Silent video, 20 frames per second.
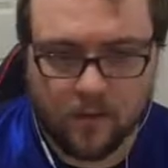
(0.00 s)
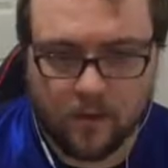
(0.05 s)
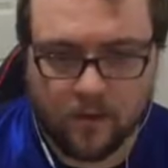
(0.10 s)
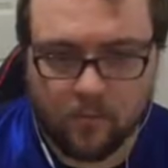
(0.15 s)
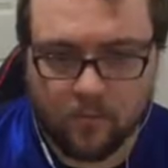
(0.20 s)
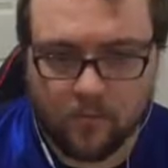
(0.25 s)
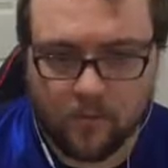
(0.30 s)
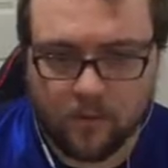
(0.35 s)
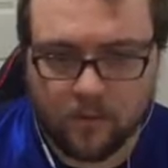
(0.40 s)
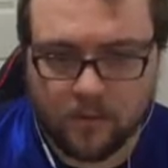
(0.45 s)

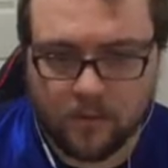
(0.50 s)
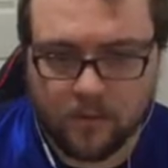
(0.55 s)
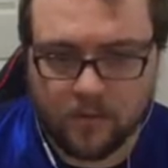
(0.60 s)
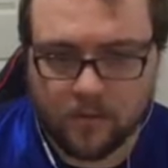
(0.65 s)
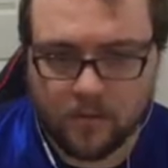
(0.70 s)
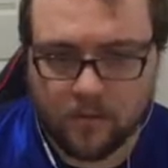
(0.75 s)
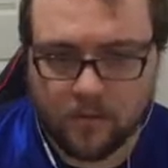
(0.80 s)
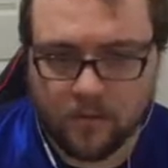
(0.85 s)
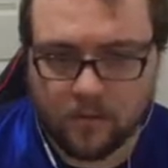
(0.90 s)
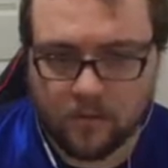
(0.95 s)
The
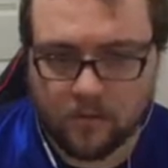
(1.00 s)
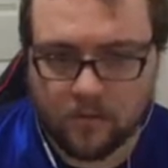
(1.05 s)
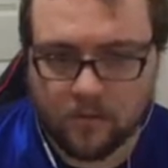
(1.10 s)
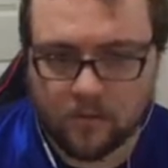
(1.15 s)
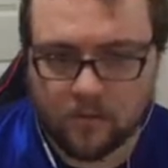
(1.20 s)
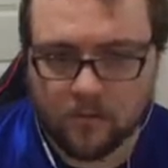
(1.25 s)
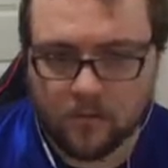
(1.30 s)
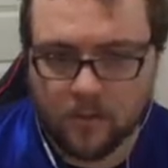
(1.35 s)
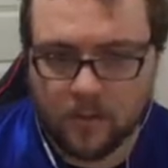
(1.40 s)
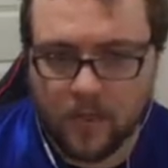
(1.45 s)
unblocked
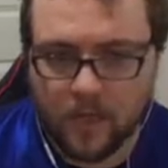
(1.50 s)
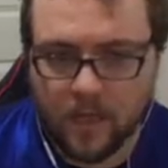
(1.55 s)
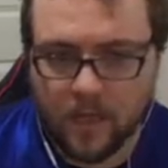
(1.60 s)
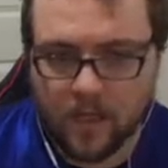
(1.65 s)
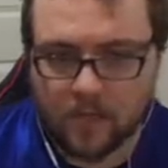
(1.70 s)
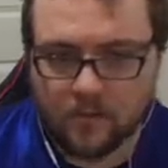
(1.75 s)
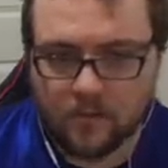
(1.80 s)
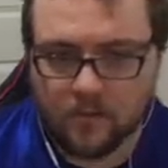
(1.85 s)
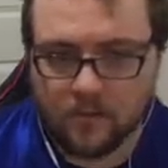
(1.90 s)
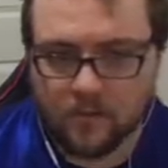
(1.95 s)

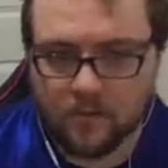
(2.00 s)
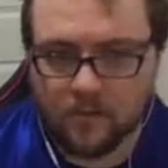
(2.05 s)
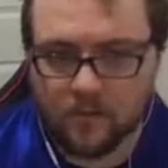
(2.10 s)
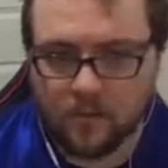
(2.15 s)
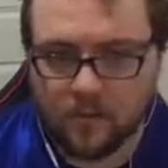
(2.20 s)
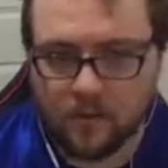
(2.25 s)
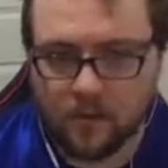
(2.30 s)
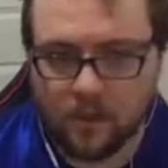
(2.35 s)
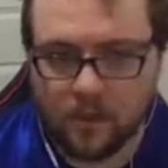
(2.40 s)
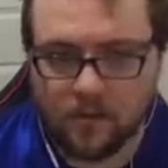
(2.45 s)
end.
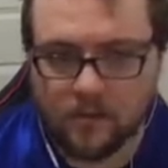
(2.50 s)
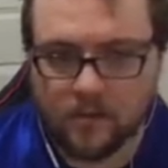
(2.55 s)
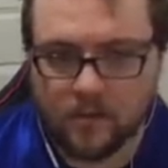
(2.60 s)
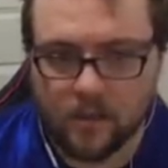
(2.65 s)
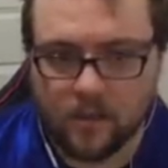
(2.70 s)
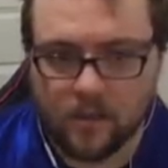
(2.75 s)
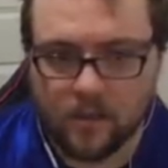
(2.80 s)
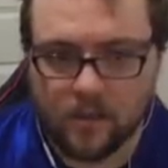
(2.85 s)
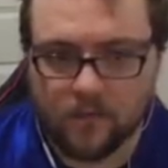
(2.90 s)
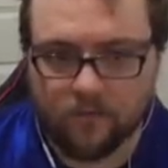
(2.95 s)
Oh, that's
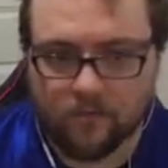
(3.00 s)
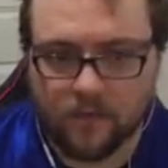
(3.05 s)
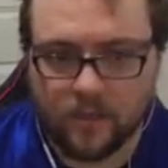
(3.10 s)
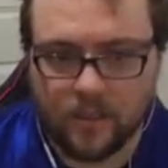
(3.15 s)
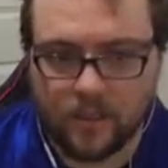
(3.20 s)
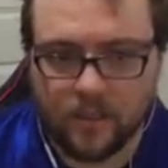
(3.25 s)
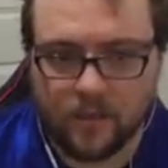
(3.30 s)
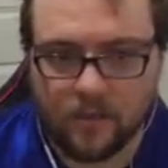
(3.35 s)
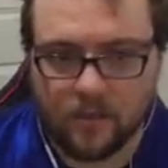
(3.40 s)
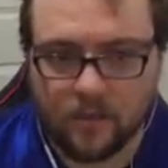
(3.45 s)
a
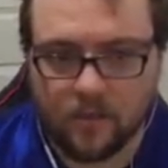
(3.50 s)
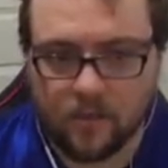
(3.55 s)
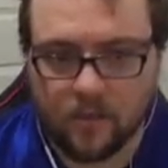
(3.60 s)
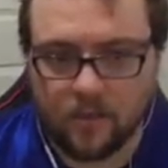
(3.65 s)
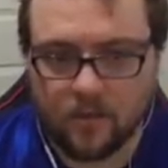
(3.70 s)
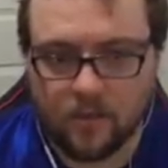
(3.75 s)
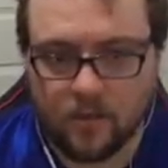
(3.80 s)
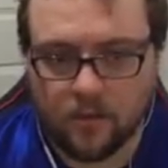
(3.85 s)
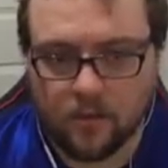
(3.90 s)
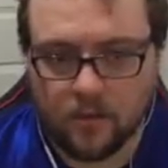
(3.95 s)
lovely.
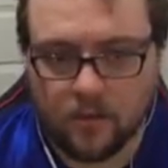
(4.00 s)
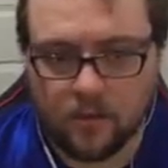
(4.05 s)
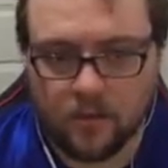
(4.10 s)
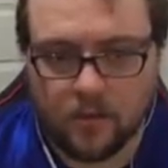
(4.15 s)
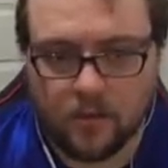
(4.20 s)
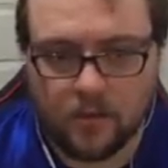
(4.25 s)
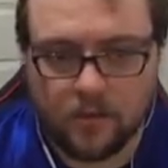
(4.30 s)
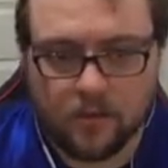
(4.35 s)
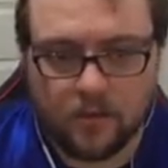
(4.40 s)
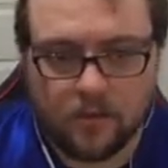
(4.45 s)

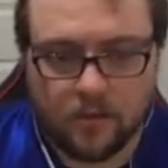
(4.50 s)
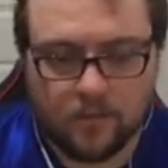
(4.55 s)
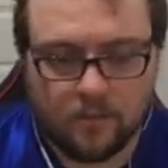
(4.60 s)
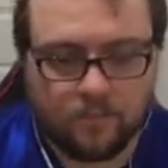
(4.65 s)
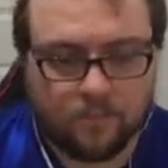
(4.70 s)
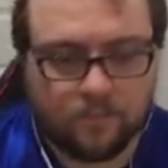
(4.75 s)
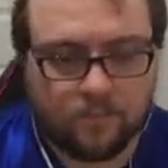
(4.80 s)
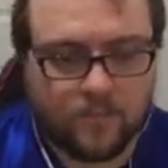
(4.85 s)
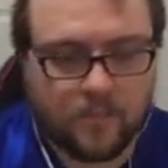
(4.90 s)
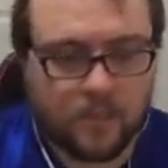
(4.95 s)

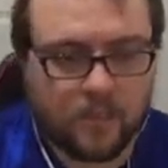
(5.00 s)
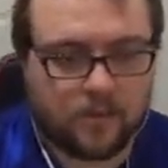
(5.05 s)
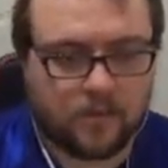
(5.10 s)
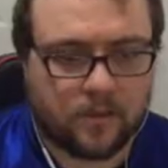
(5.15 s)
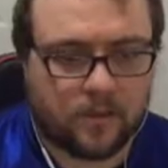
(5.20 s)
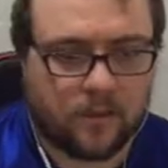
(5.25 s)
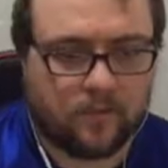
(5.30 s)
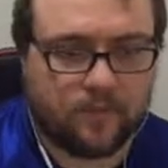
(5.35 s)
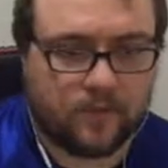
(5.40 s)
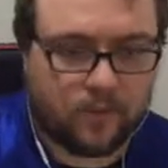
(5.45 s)
That
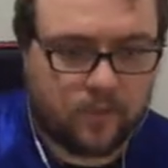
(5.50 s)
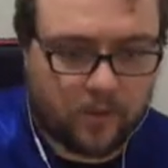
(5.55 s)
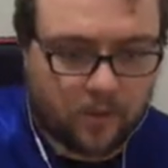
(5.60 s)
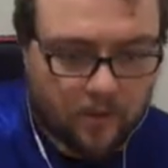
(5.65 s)
was a lovely